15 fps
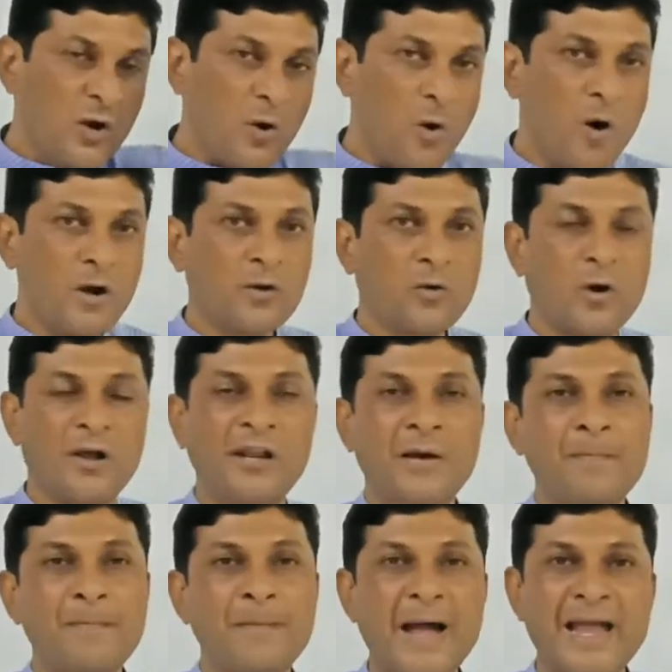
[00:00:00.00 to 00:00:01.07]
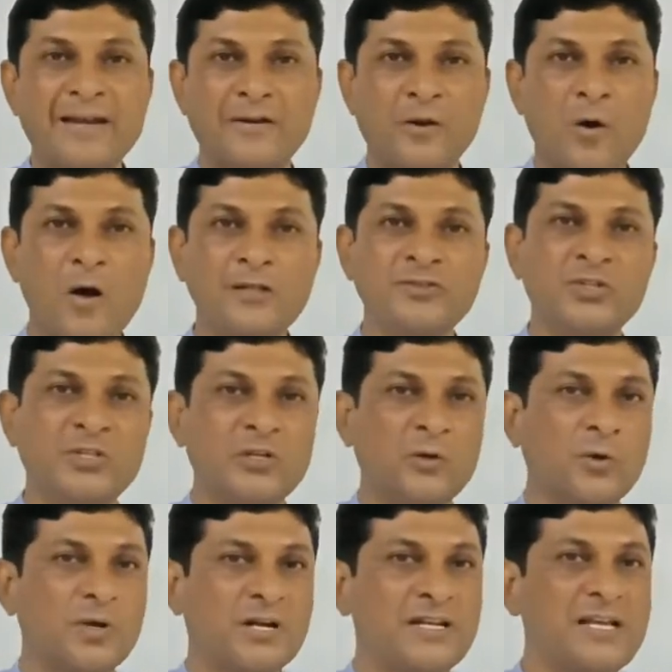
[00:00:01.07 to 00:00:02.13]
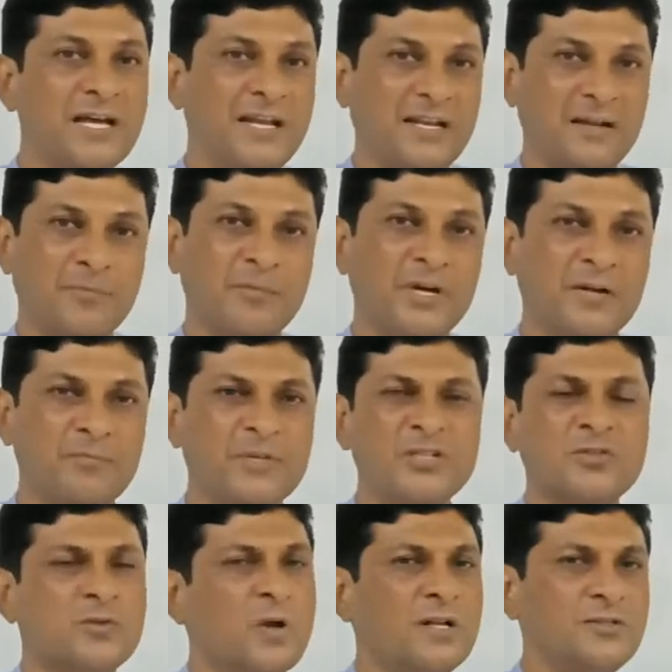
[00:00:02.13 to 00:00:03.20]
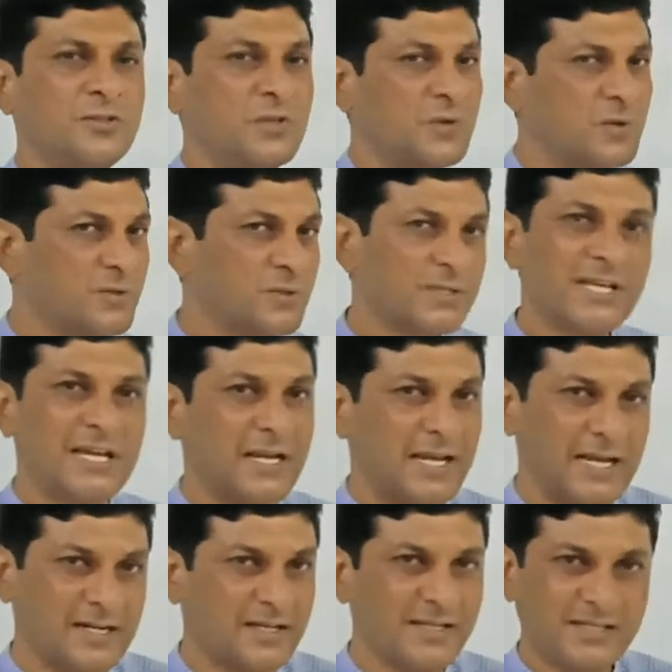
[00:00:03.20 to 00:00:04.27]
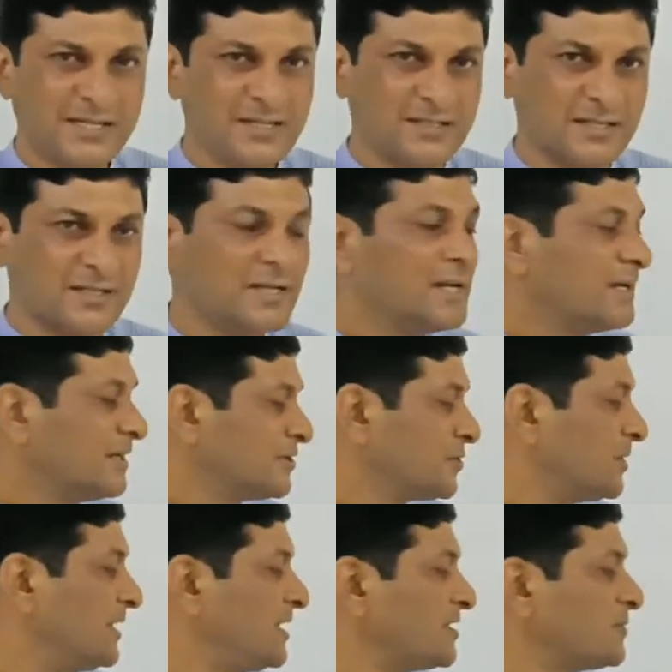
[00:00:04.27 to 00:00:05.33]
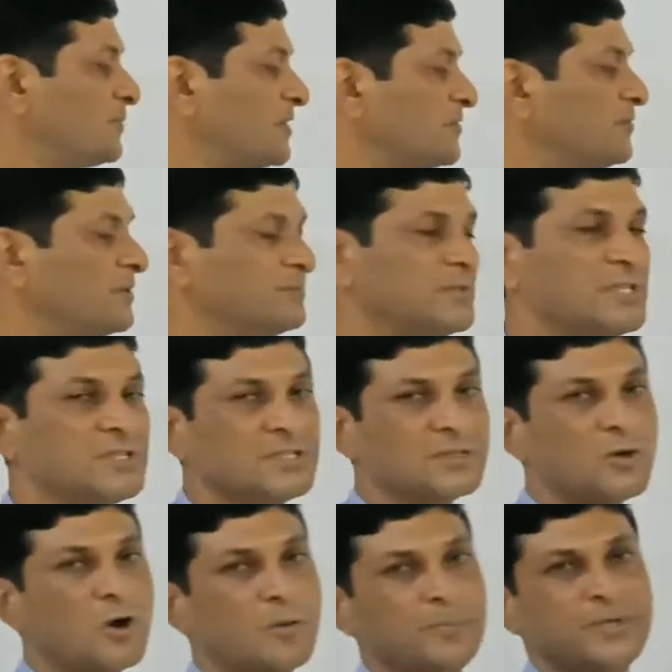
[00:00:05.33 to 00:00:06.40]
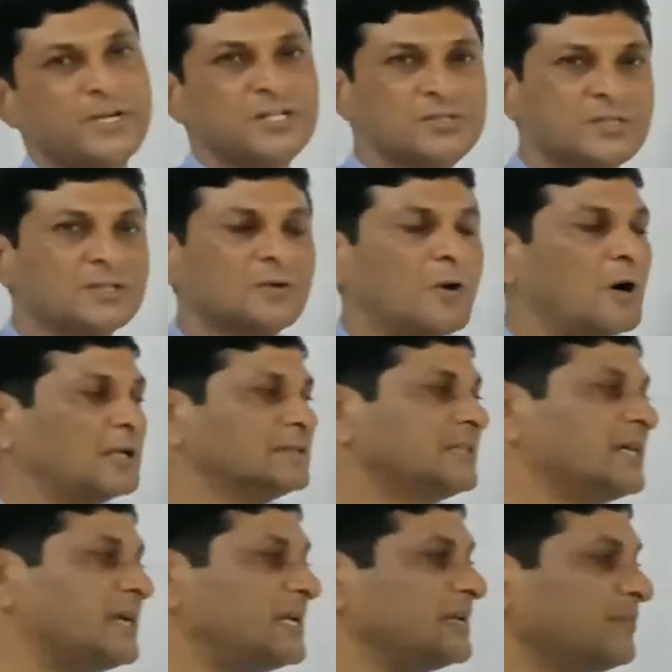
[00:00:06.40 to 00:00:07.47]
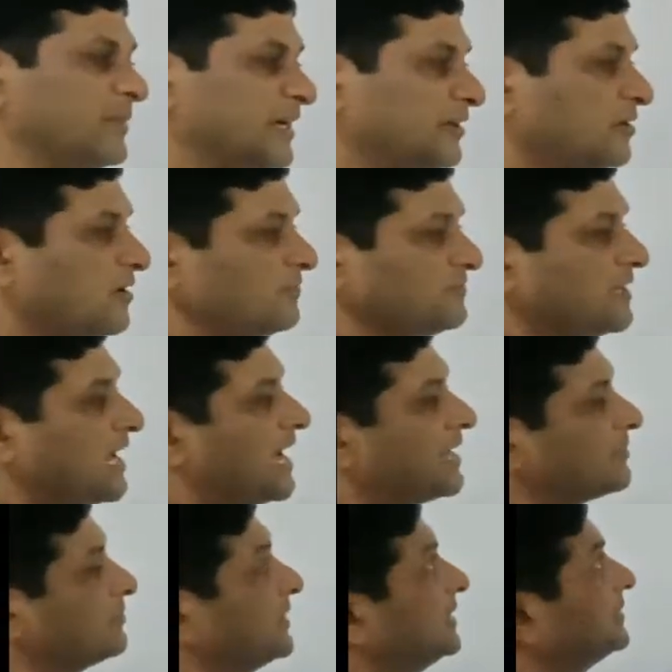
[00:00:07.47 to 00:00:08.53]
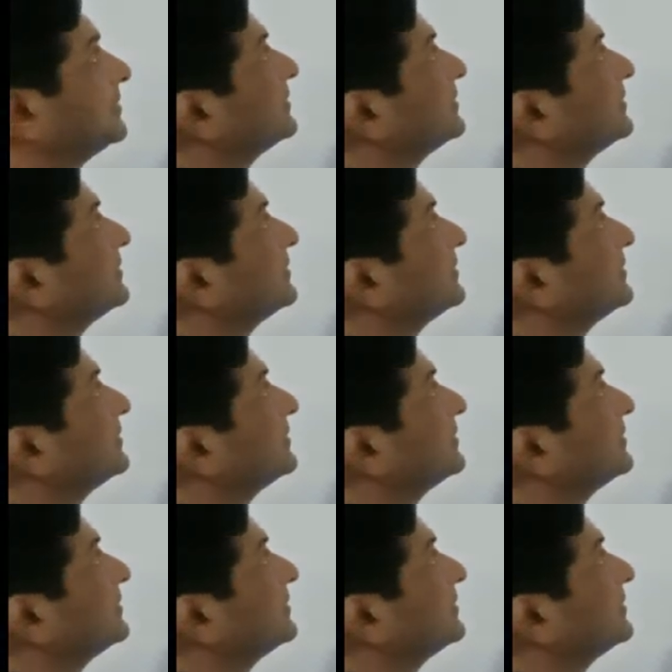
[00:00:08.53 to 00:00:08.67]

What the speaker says: or column by non-zero real number, means non-zero scalar, isn't it? So let us perform this operation on the element of R1.